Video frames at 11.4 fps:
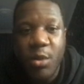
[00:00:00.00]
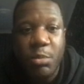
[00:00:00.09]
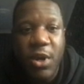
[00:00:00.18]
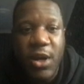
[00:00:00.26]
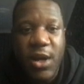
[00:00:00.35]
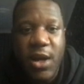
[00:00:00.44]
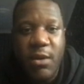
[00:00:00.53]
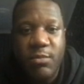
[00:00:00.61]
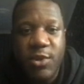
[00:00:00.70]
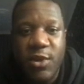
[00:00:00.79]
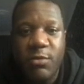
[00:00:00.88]
But,
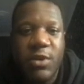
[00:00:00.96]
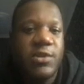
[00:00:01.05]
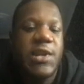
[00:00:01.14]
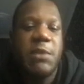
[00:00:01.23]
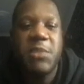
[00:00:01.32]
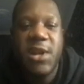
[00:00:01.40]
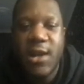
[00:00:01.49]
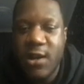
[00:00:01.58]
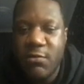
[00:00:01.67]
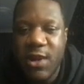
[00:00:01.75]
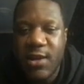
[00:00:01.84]
um, you know, what does that mean
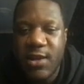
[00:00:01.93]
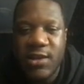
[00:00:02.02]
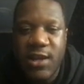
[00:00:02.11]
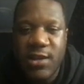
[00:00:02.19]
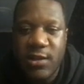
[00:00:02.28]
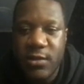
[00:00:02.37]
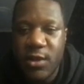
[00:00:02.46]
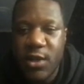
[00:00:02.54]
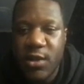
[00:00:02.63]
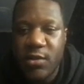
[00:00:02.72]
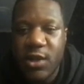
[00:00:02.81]
anyway these days?
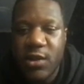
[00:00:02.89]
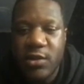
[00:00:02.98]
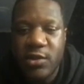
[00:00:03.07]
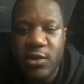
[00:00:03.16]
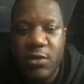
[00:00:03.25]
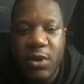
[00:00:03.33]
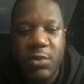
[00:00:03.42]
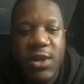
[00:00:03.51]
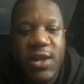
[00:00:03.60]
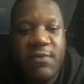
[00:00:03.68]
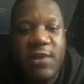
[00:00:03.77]
All right, guys, so I'm going
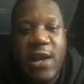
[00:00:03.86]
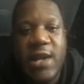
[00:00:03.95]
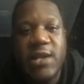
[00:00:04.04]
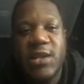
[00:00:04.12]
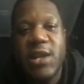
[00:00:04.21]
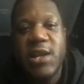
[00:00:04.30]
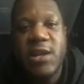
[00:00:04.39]
to leave the links in the